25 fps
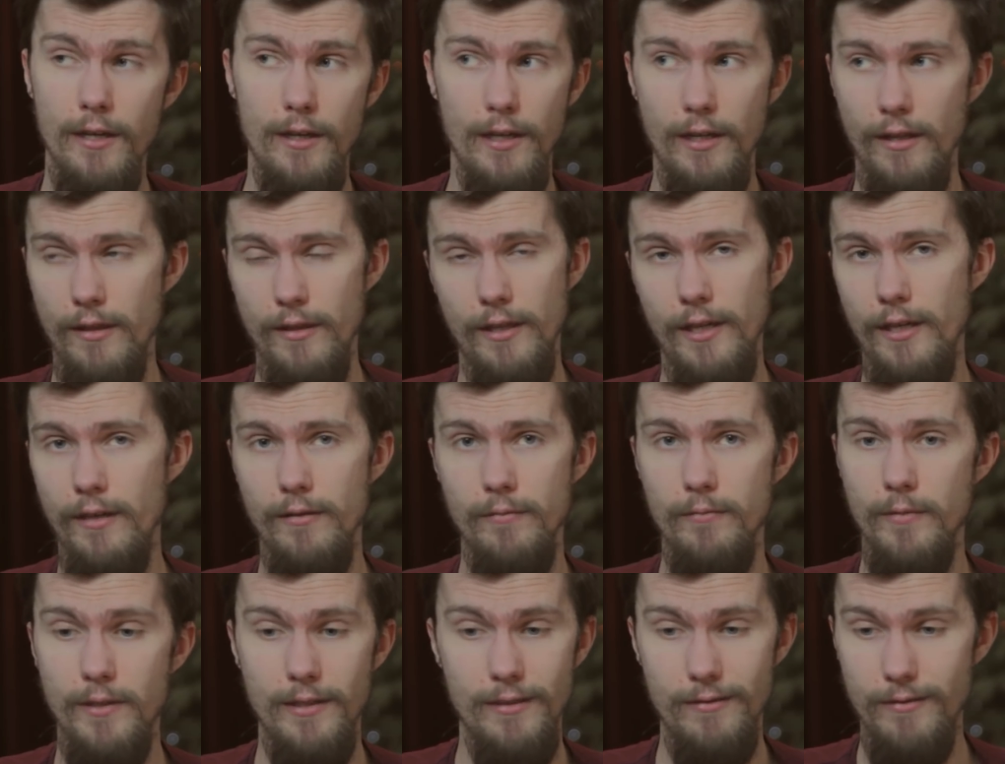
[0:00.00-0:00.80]
and
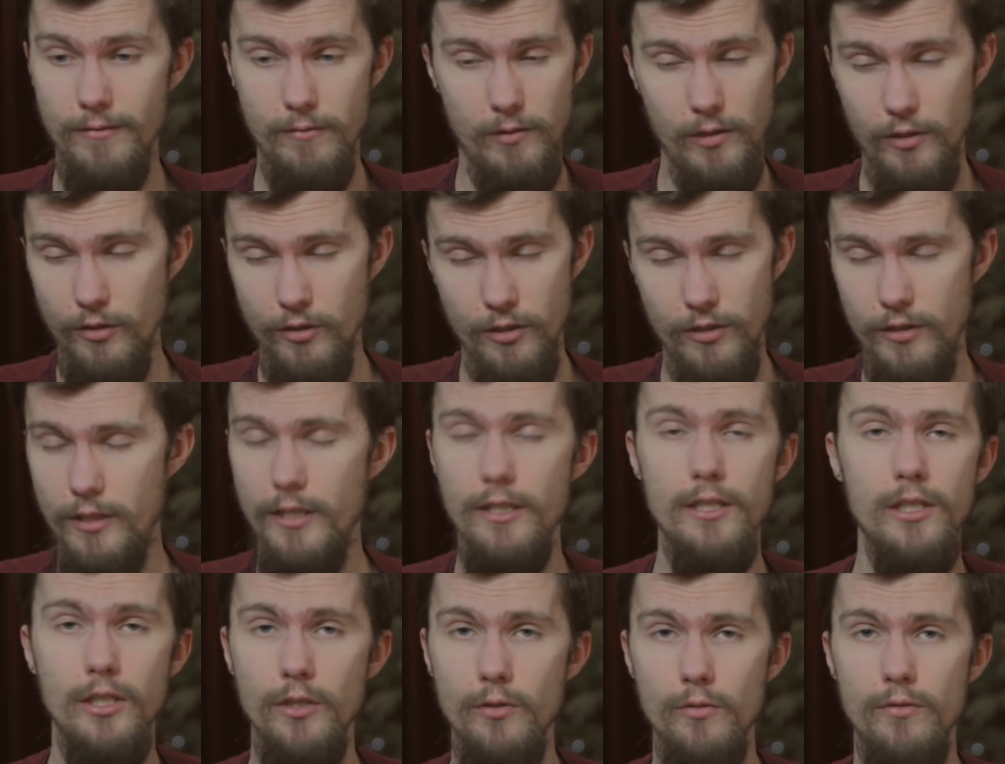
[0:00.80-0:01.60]
they
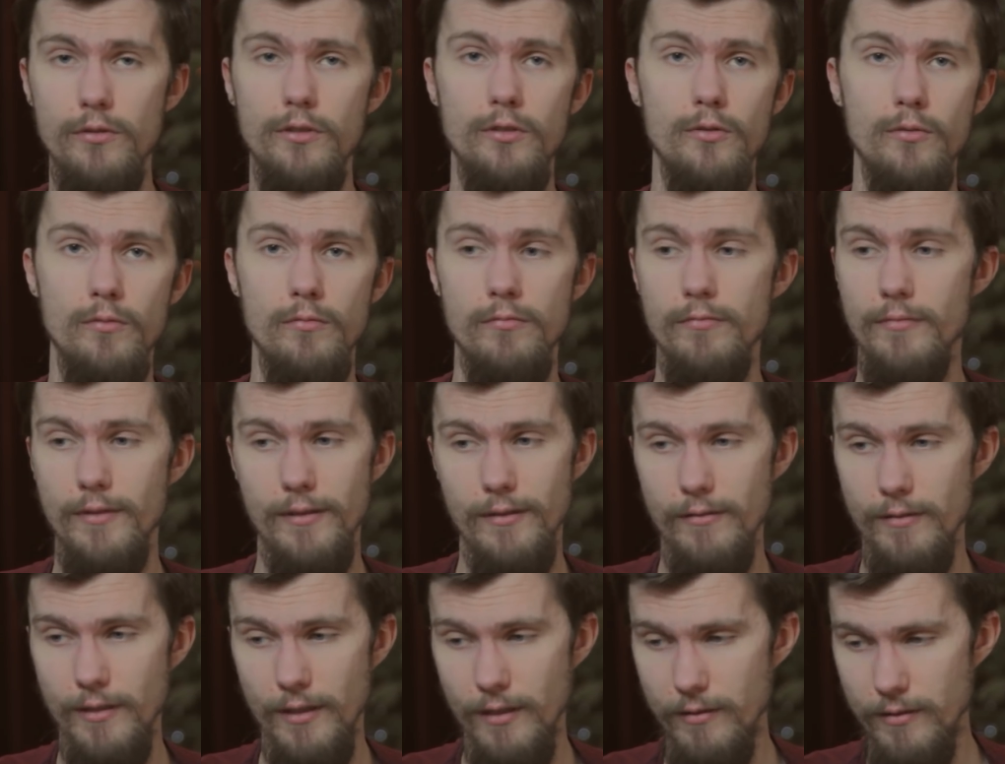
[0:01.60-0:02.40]
continue to
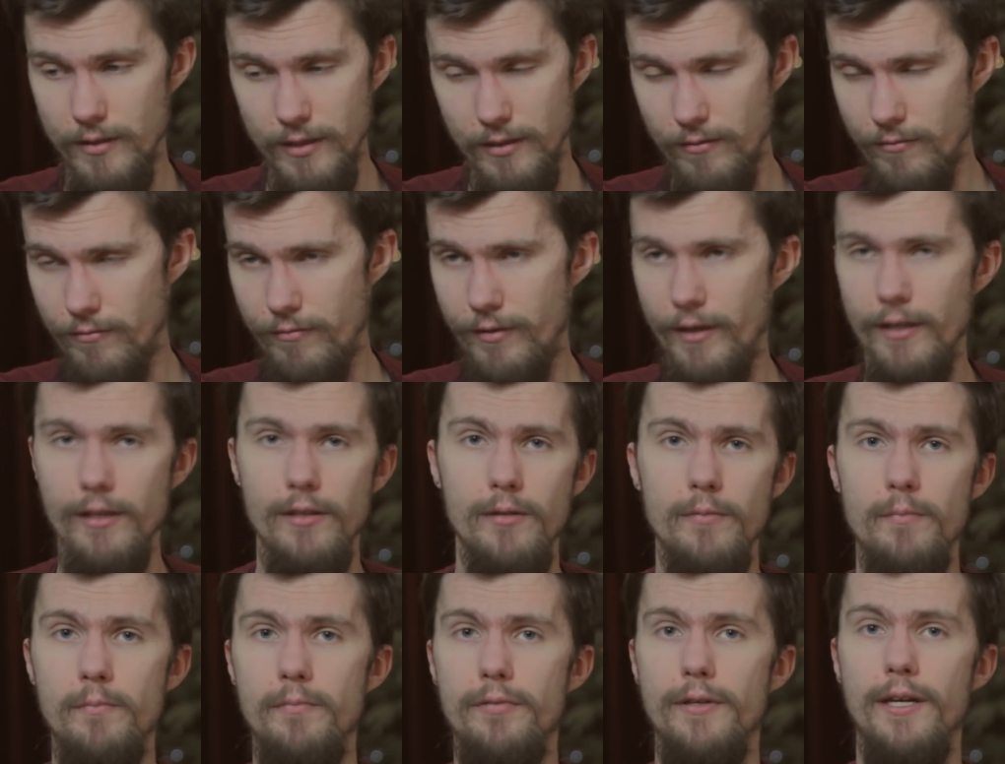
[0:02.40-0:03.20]

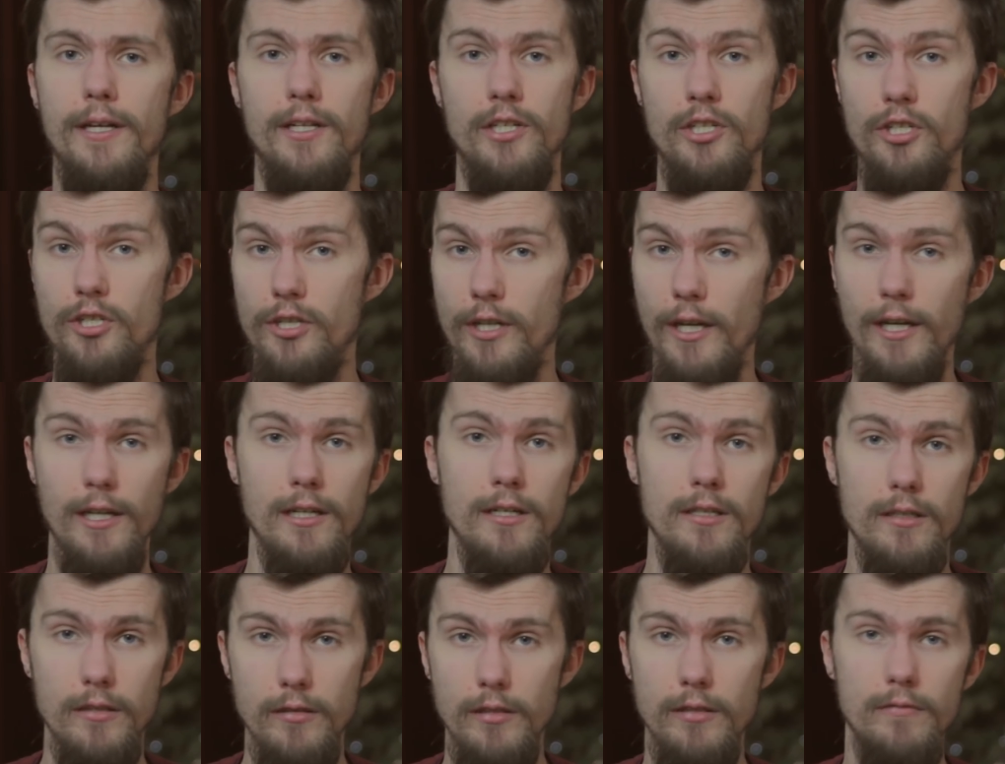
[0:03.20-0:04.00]
develop and
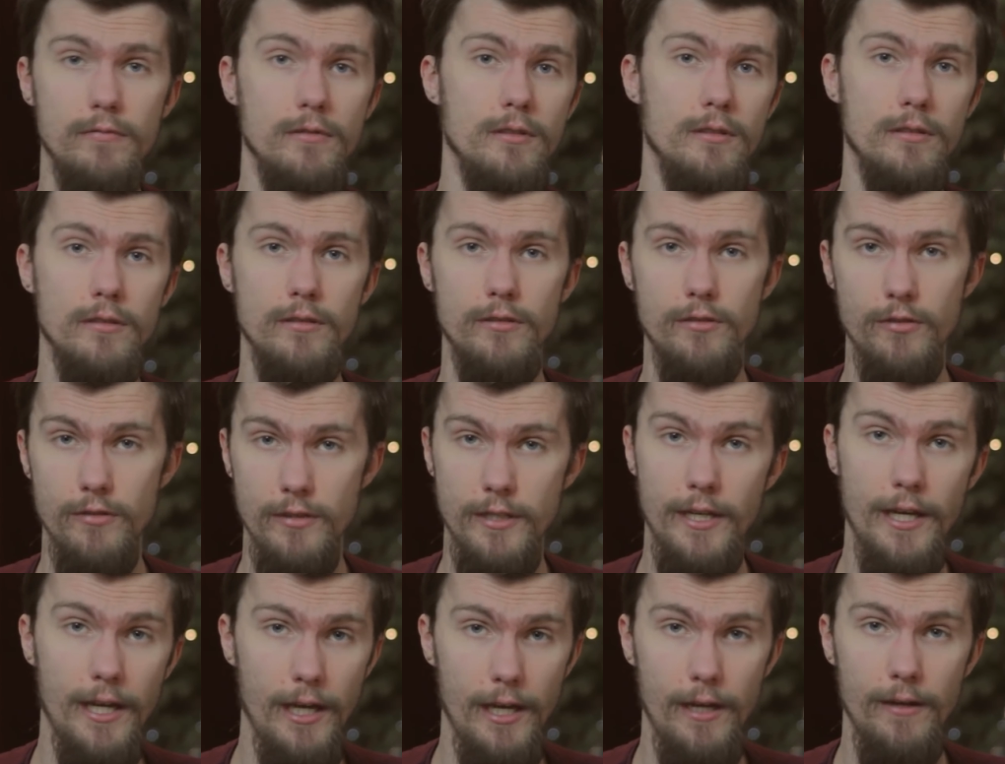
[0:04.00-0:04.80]
change even
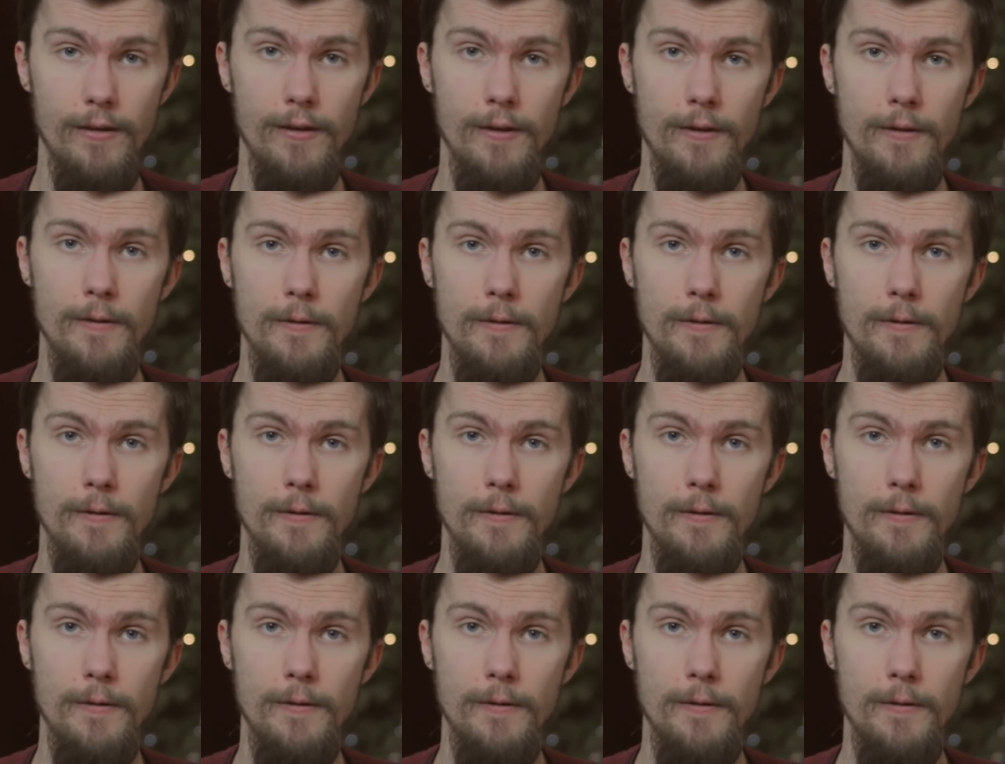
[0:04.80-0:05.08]
today.